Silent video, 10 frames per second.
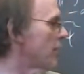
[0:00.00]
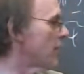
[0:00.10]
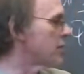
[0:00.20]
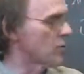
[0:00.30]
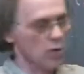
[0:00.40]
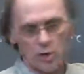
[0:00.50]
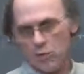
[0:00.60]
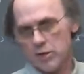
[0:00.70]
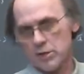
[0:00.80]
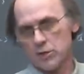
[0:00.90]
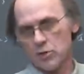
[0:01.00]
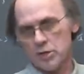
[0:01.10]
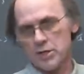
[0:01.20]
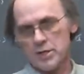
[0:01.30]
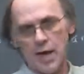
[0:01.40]
just work with the
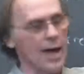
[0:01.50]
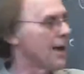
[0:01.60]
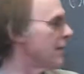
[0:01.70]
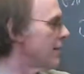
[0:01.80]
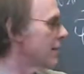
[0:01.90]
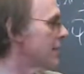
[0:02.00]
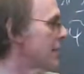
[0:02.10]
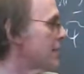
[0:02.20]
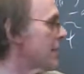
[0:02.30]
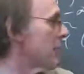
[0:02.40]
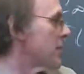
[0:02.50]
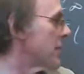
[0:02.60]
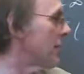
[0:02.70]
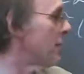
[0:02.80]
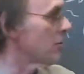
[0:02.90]
solutions at t is equal to
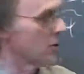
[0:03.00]
0,